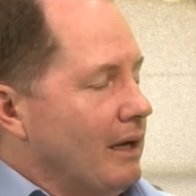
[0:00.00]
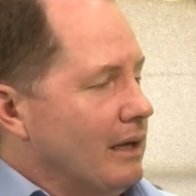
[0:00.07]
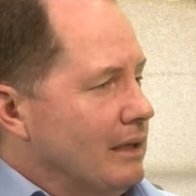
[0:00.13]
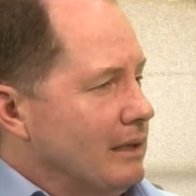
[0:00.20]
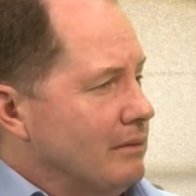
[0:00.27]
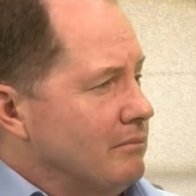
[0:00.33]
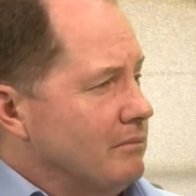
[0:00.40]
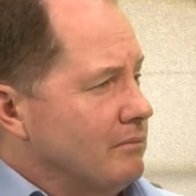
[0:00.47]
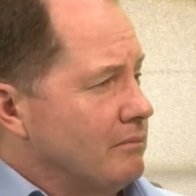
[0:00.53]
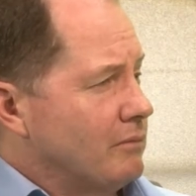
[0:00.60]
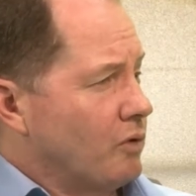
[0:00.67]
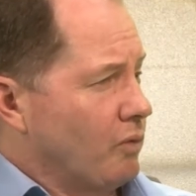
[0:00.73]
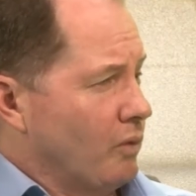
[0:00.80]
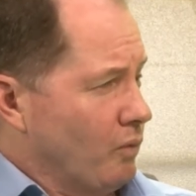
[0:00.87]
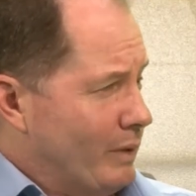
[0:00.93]

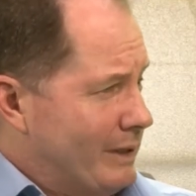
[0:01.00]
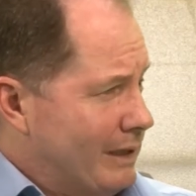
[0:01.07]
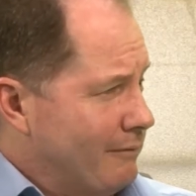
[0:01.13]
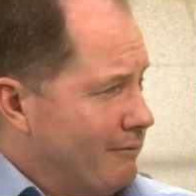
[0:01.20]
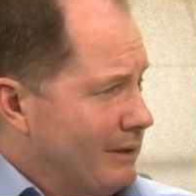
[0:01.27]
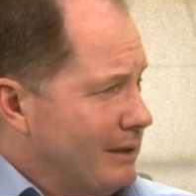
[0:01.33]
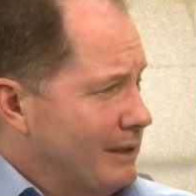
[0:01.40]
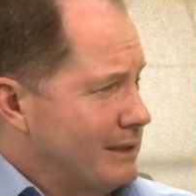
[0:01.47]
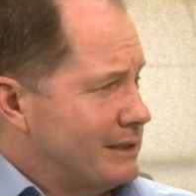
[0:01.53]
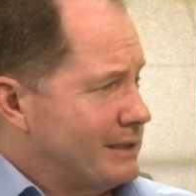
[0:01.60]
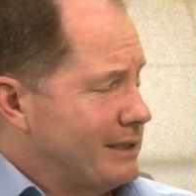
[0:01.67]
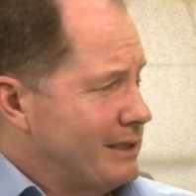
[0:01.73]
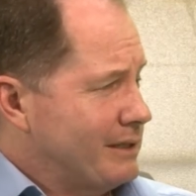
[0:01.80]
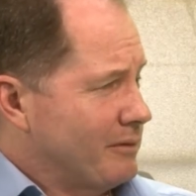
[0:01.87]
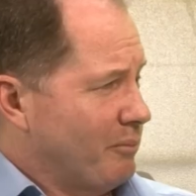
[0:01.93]
We definitely
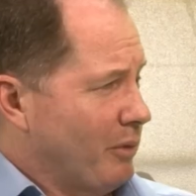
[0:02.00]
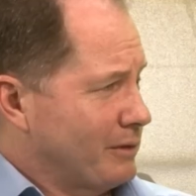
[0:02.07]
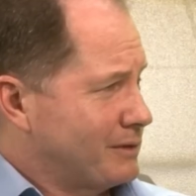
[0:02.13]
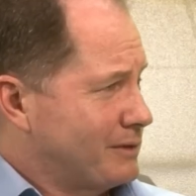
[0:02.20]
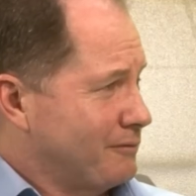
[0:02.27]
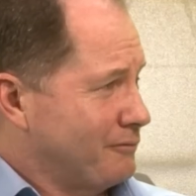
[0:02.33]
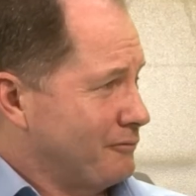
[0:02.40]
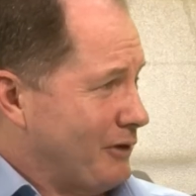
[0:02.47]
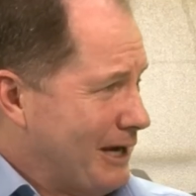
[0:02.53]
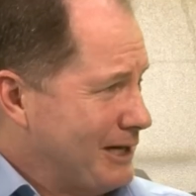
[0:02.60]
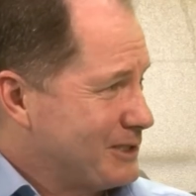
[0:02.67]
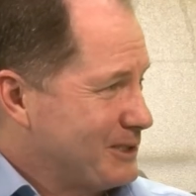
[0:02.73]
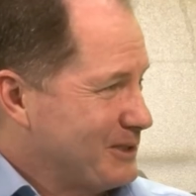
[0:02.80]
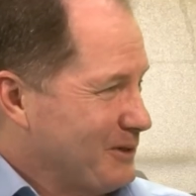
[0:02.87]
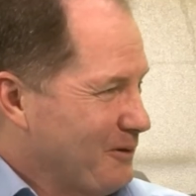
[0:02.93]
see the positive
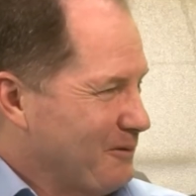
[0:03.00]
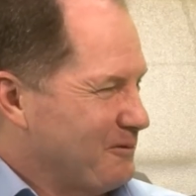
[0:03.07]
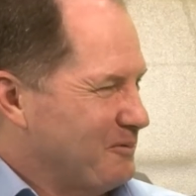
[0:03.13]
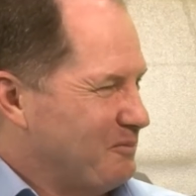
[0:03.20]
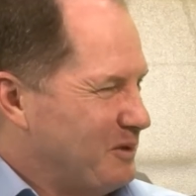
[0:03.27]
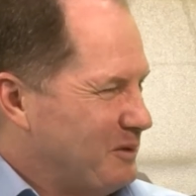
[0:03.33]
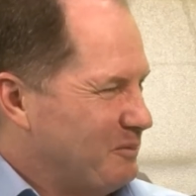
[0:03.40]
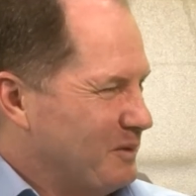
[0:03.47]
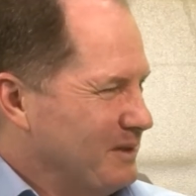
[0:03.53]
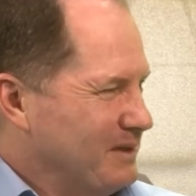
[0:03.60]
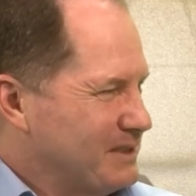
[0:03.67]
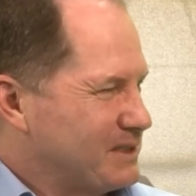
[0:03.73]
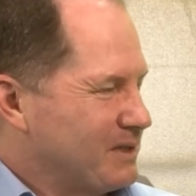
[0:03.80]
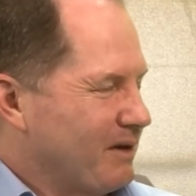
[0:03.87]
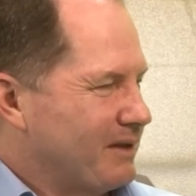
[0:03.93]
reaction of the
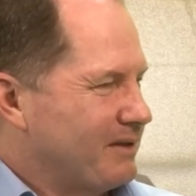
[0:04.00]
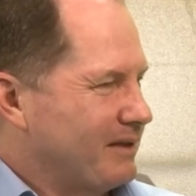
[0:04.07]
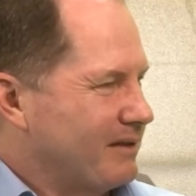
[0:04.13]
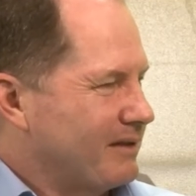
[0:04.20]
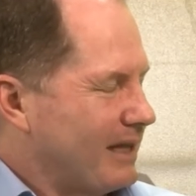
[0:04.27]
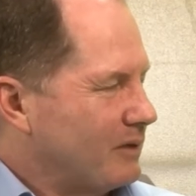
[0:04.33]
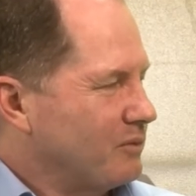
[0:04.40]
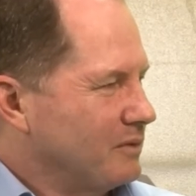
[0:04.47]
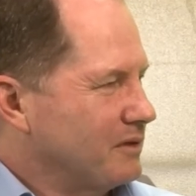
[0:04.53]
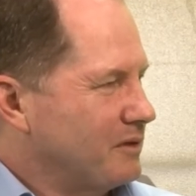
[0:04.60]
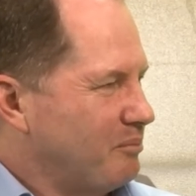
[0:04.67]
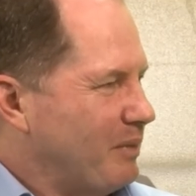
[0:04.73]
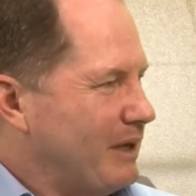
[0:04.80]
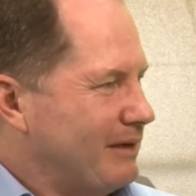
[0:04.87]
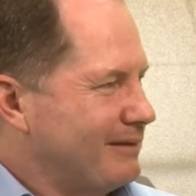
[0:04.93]
people, so I think that will
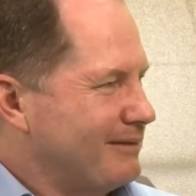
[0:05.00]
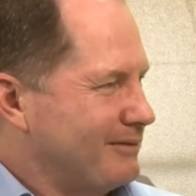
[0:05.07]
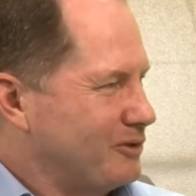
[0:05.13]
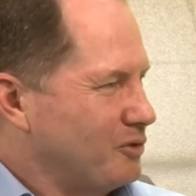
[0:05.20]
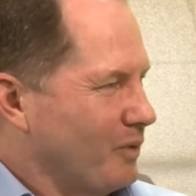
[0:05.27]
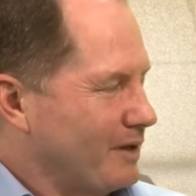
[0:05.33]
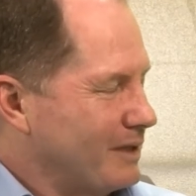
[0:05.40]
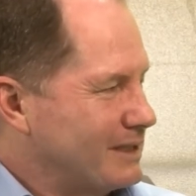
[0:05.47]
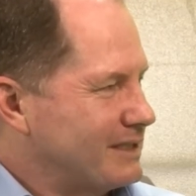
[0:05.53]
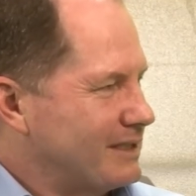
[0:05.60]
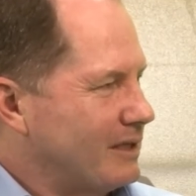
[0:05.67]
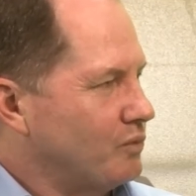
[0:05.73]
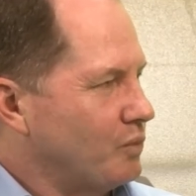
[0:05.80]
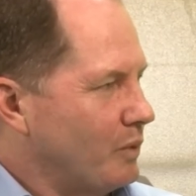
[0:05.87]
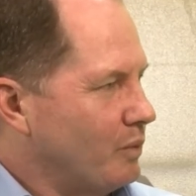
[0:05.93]
depend to what
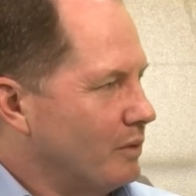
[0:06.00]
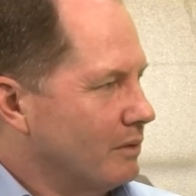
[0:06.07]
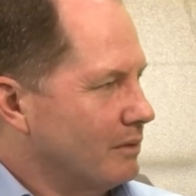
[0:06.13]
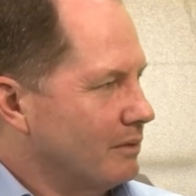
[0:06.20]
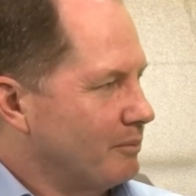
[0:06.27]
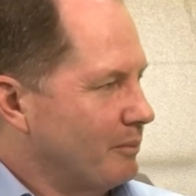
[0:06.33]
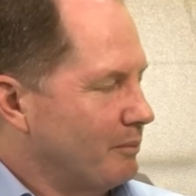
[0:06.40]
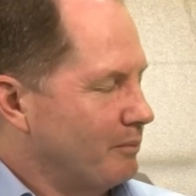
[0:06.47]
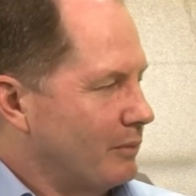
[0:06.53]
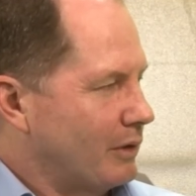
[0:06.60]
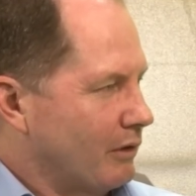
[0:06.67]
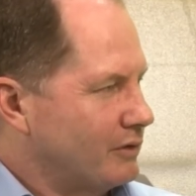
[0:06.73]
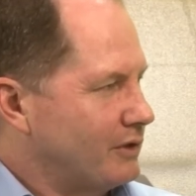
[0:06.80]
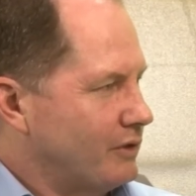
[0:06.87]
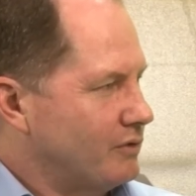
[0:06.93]
extent we will
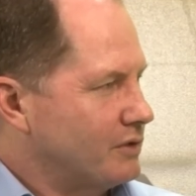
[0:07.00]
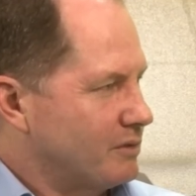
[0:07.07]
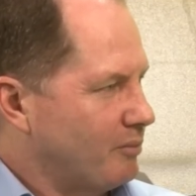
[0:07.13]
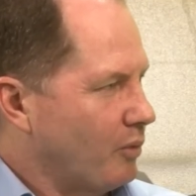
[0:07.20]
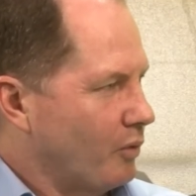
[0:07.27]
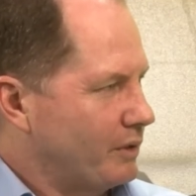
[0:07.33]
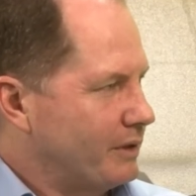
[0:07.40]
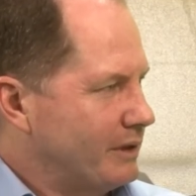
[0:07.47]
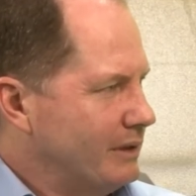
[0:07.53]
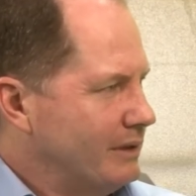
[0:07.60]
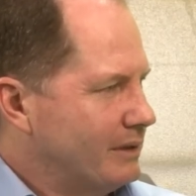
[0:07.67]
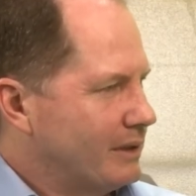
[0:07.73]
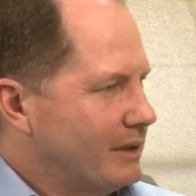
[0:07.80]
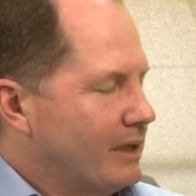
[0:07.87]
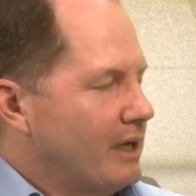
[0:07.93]
continue supporting
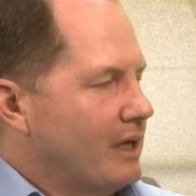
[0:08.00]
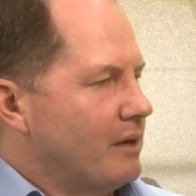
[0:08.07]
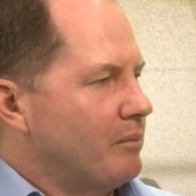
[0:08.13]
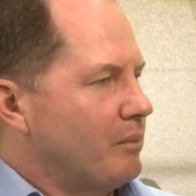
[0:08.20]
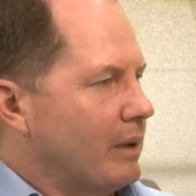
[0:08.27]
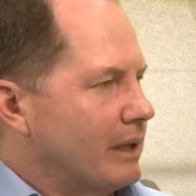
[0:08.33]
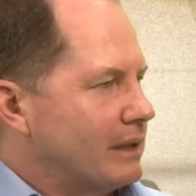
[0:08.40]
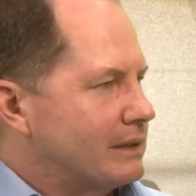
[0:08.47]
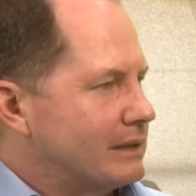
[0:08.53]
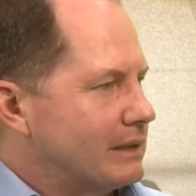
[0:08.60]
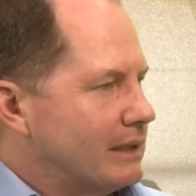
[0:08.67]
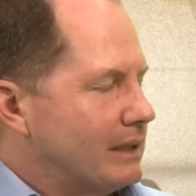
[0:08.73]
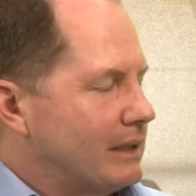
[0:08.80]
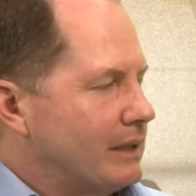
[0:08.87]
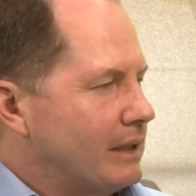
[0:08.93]
it. But
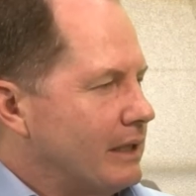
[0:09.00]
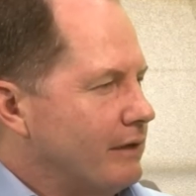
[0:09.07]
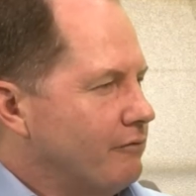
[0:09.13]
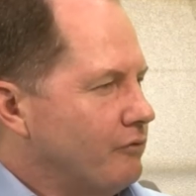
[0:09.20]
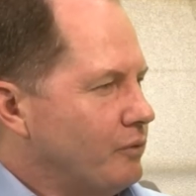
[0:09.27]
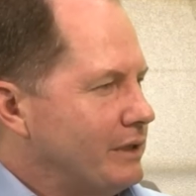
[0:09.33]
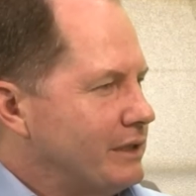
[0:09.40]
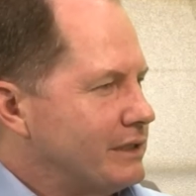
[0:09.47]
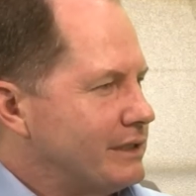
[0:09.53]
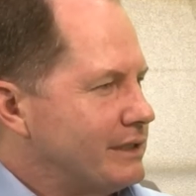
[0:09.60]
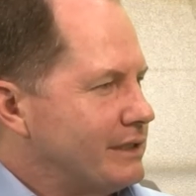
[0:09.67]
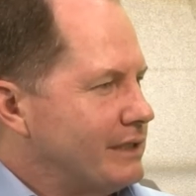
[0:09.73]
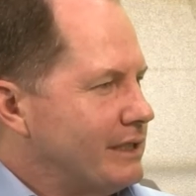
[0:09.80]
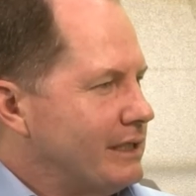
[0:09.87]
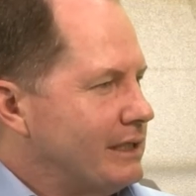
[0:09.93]
if we
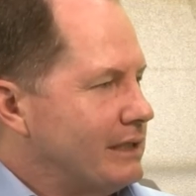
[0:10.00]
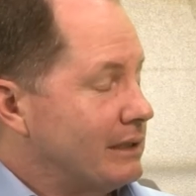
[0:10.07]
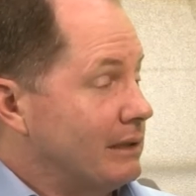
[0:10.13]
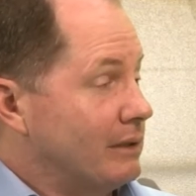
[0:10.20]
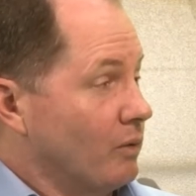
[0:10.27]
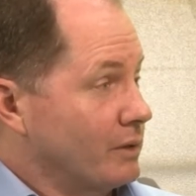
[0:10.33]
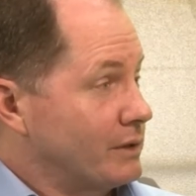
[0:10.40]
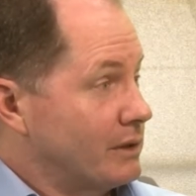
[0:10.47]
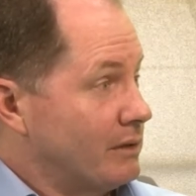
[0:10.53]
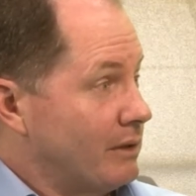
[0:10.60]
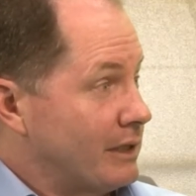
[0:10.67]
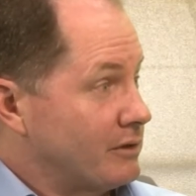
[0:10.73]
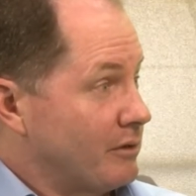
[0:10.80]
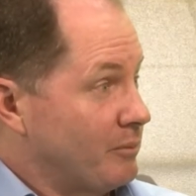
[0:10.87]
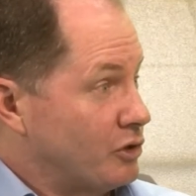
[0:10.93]
see it also
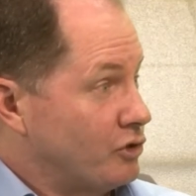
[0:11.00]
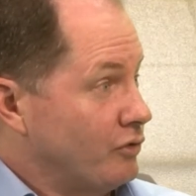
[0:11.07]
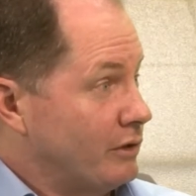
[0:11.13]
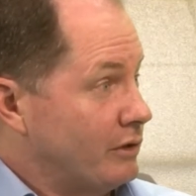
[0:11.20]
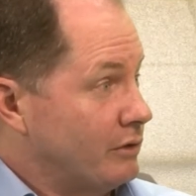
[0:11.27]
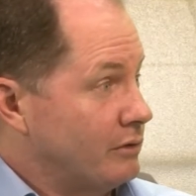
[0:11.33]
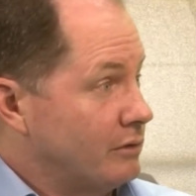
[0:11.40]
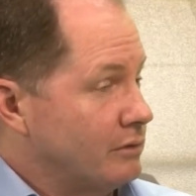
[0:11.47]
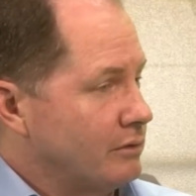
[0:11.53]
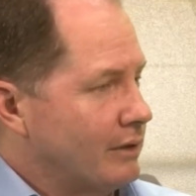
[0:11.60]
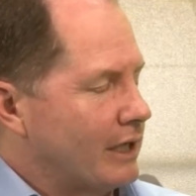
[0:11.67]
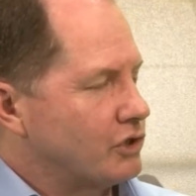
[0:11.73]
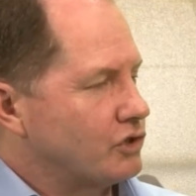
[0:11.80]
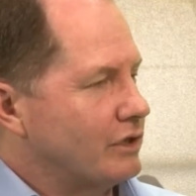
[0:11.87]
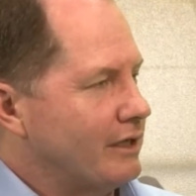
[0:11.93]
as an opportunity to
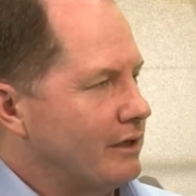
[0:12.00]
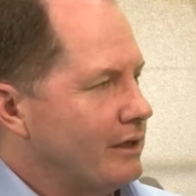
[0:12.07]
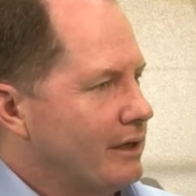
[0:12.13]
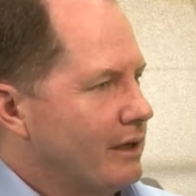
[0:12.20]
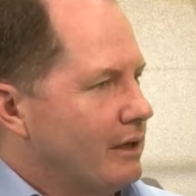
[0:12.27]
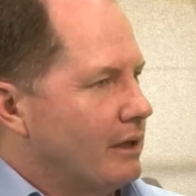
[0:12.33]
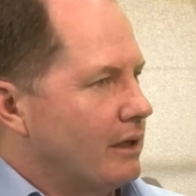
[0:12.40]
actually